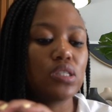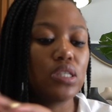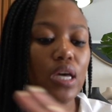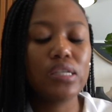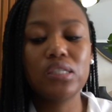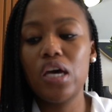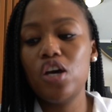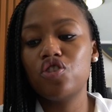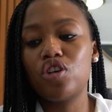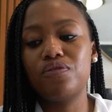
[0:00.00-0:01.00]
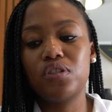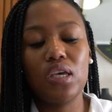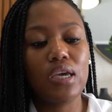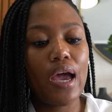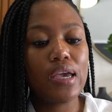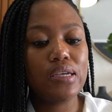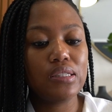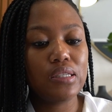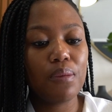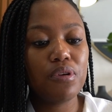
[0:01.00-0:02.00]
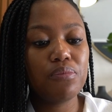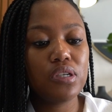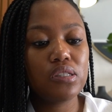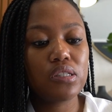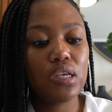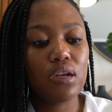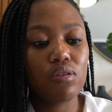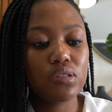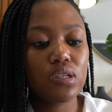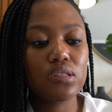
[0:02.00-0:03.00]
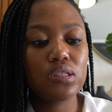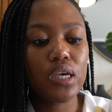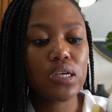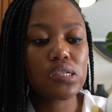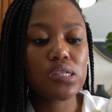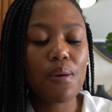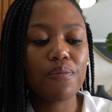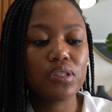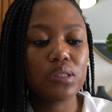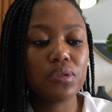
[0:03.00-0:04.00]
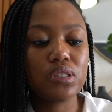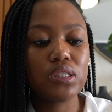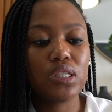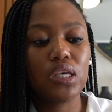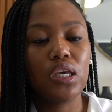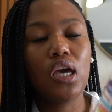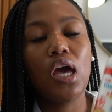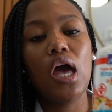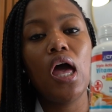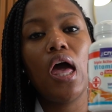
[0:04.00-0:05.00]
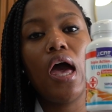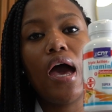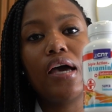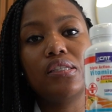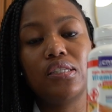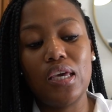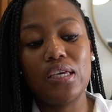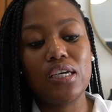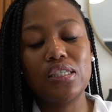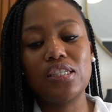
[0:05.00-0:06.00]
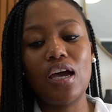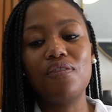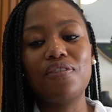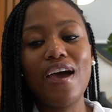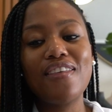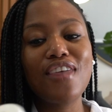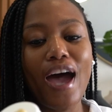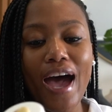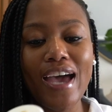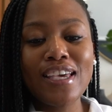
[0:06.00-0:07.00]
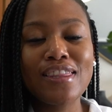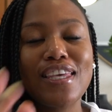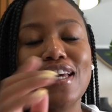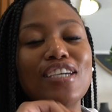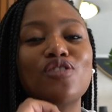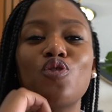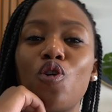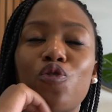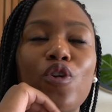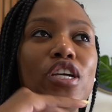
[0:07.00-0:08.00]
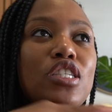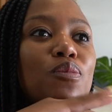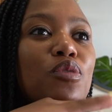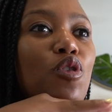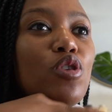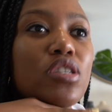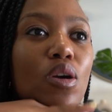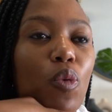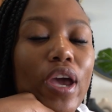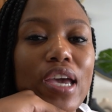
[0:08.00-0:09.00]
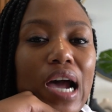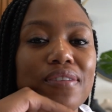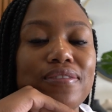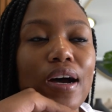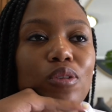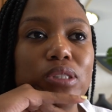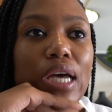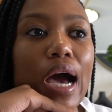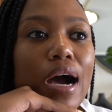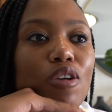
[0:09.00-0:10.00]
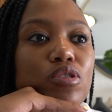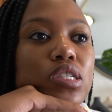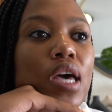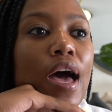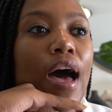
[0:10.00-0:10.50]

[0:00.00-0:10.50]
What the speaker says: see that. So I have to take iron supplements. Then I also take some vitamin C and zinc and stuff. And the iron thing is so crazy, because the way I found out,